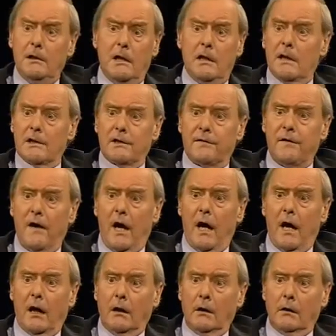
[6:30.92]
Certainly it's
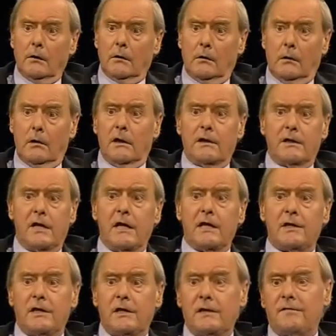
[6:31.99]
fair. All it
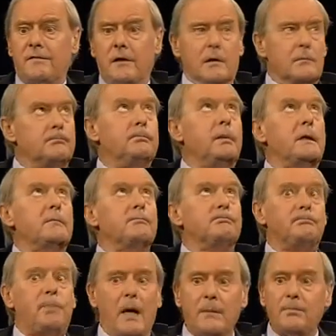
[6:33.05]
takes is for a bit
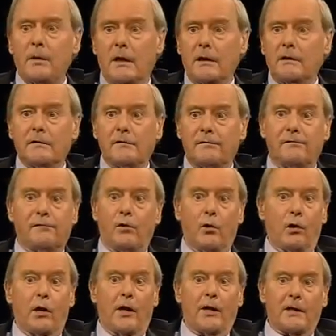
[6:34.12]
of paper to
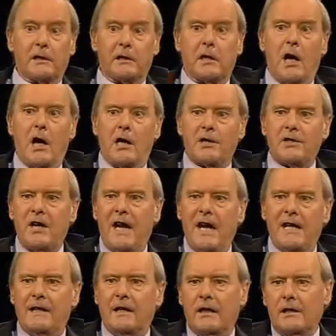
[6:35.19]
fall on a guard's
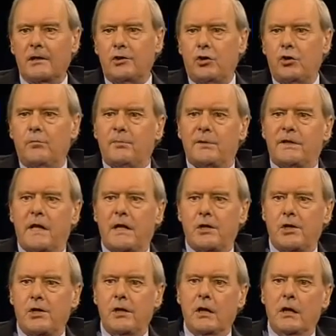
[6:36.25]
head in a tube
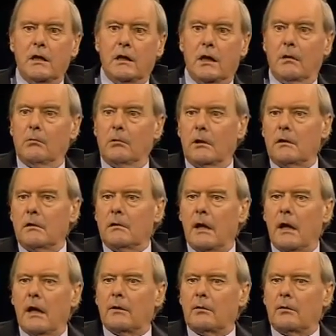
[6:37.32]
station, and what do you